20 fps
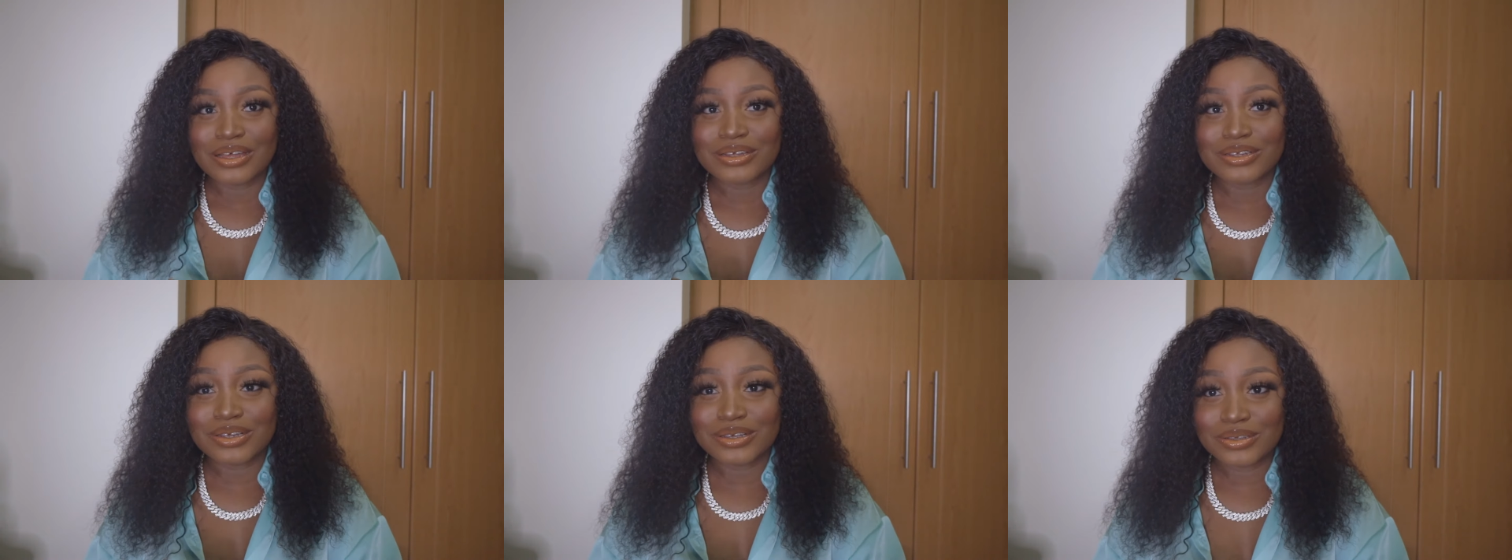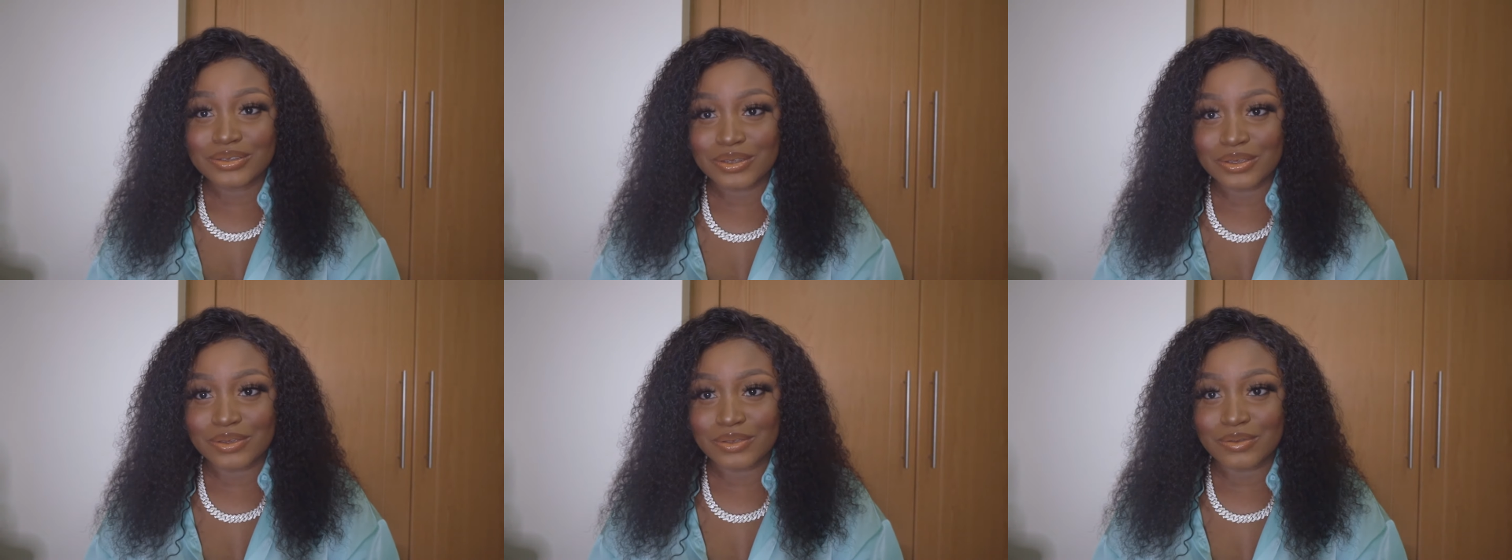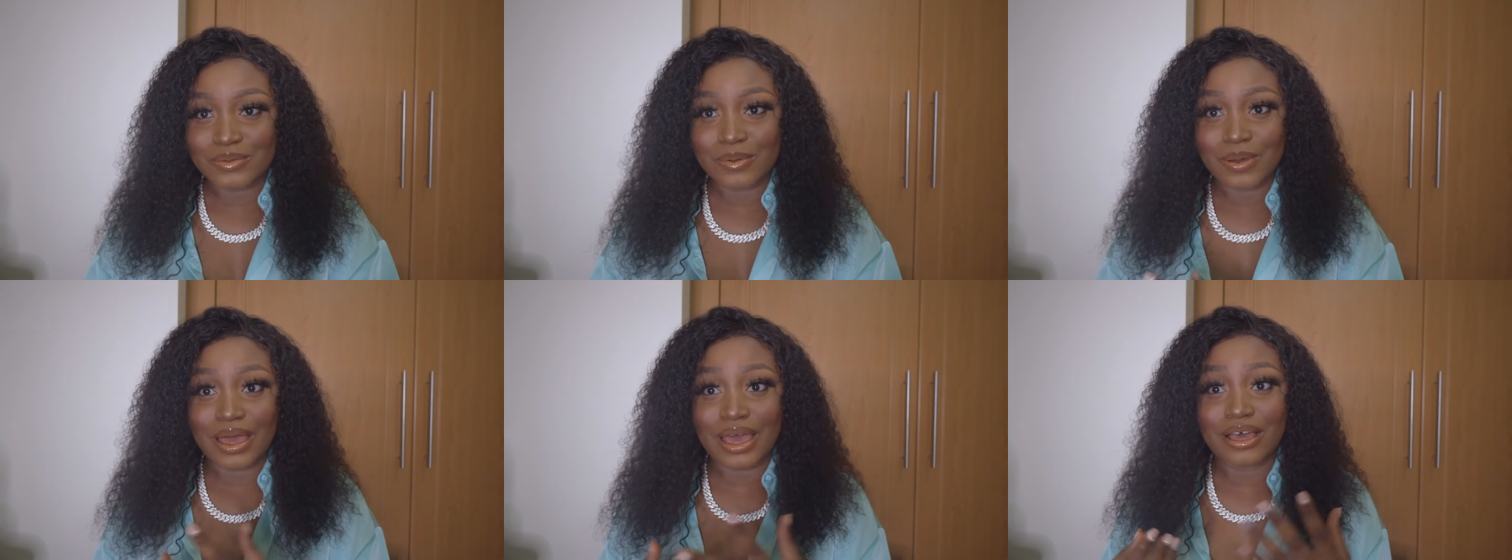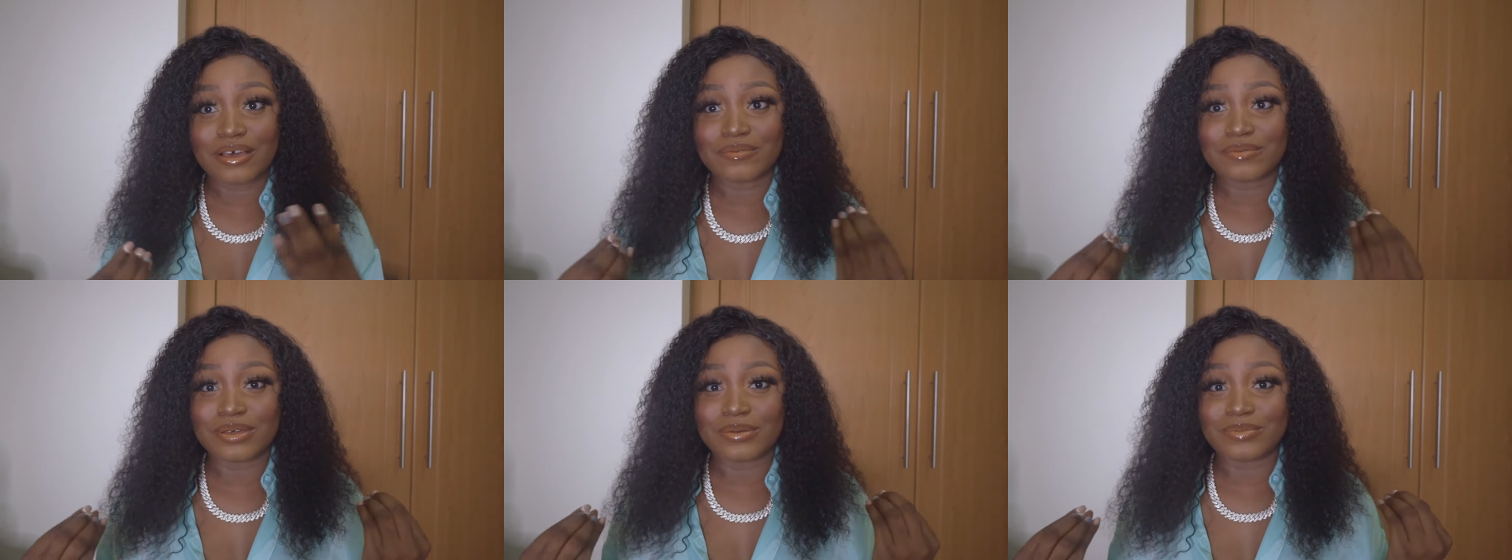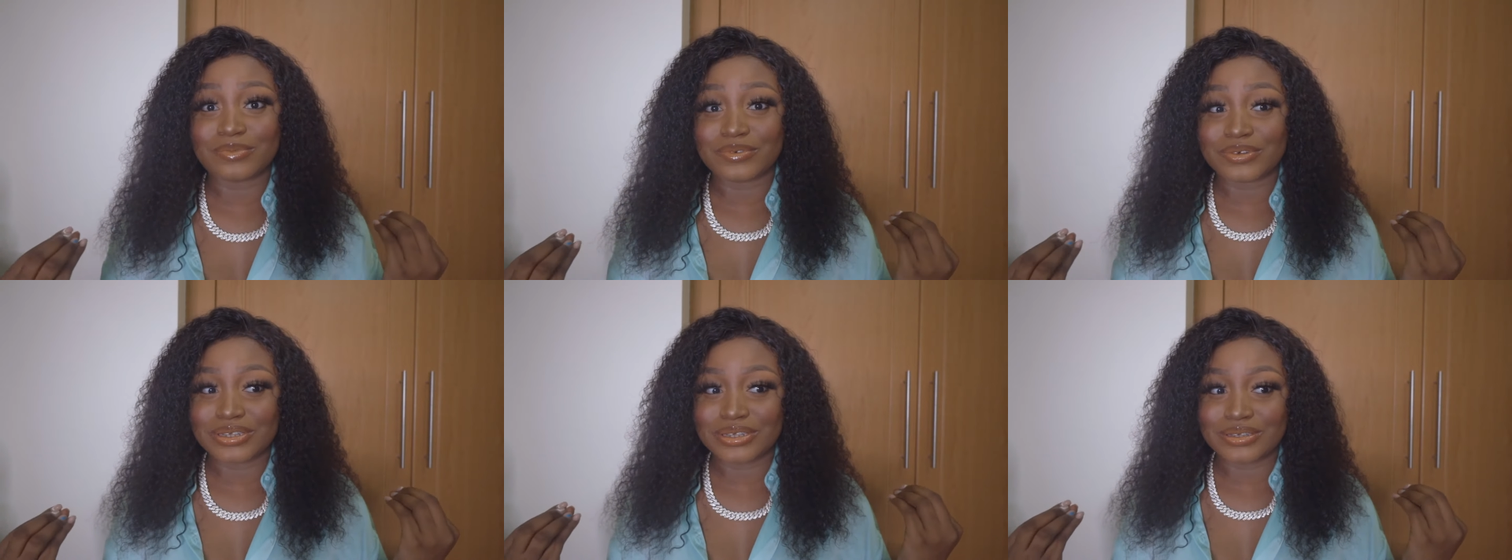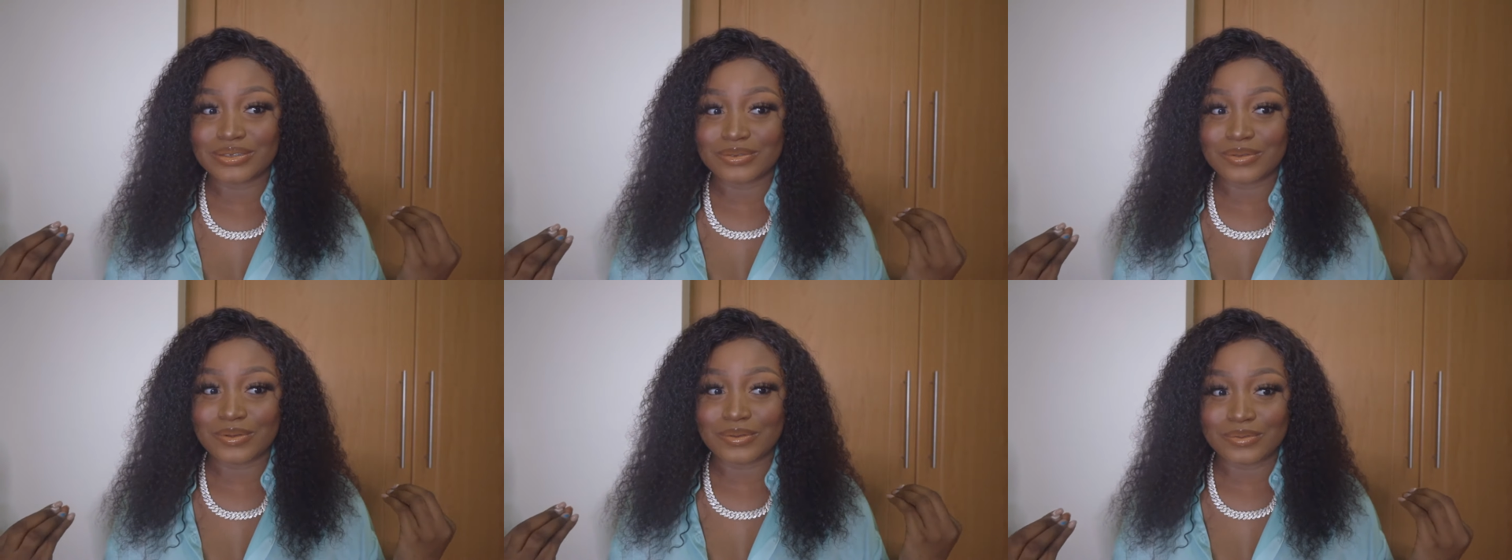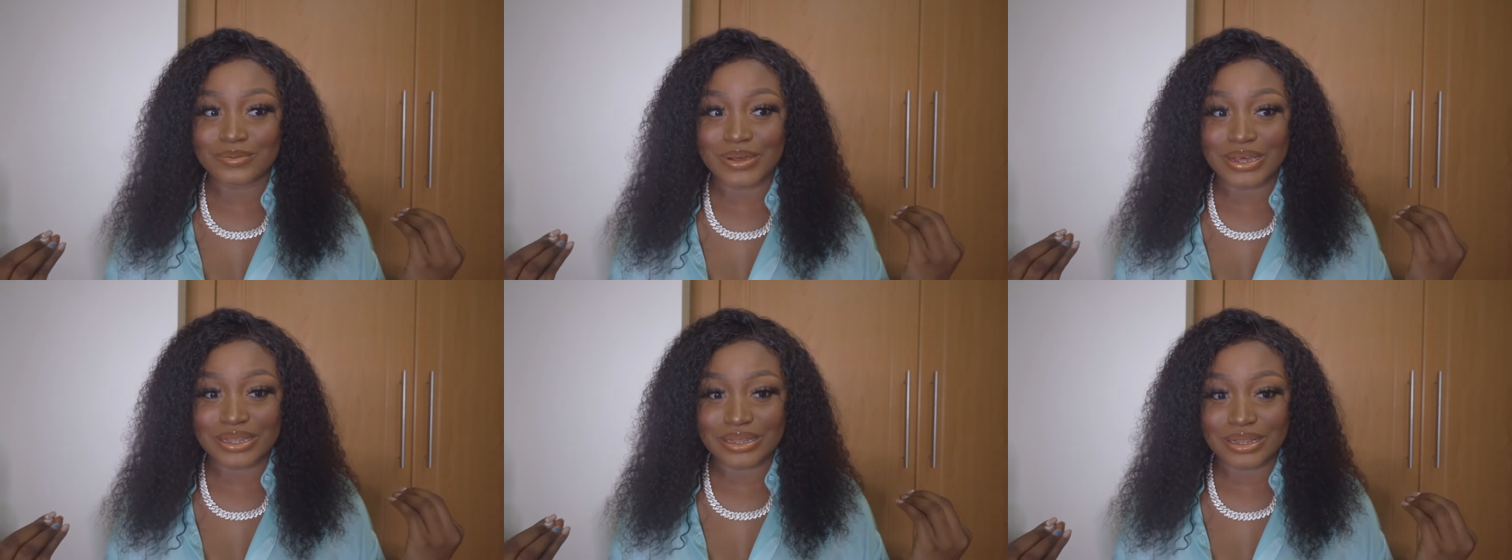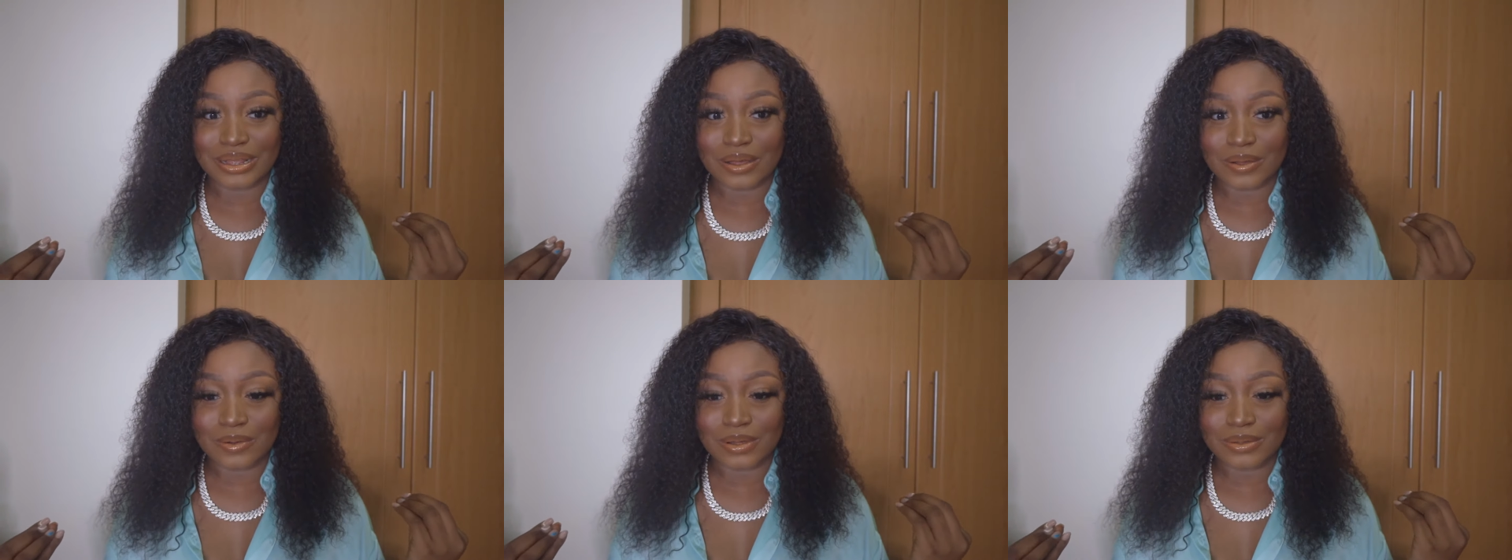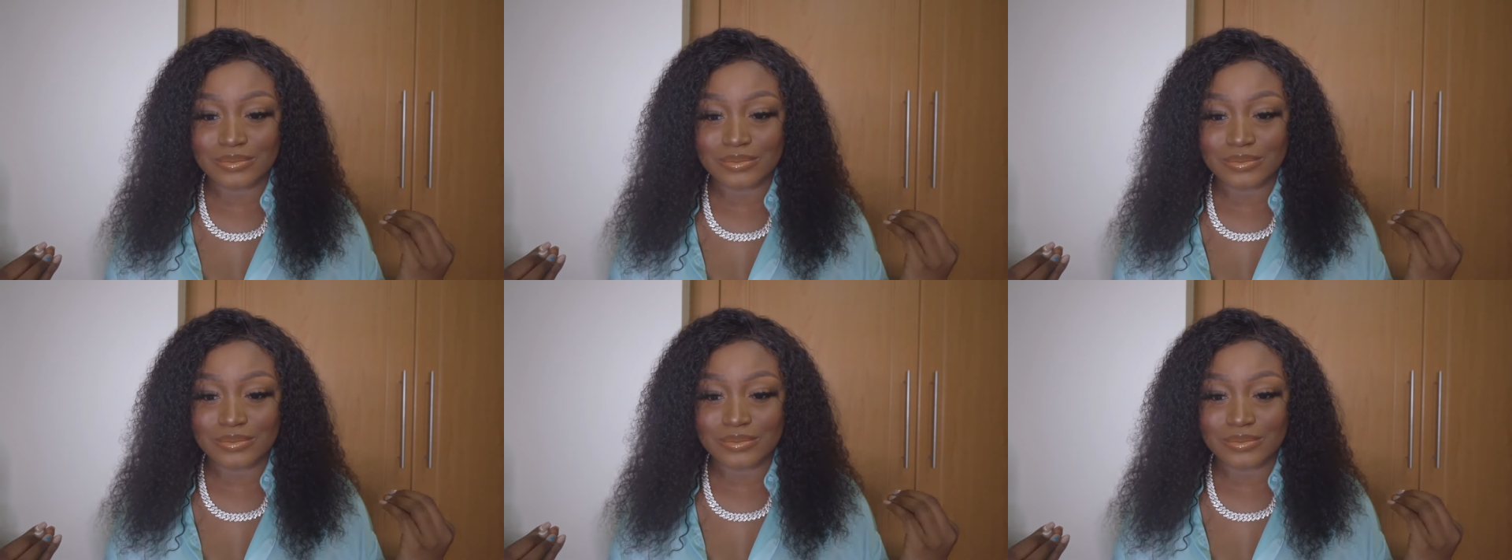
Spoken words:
Just so you know, I have my braces on right now.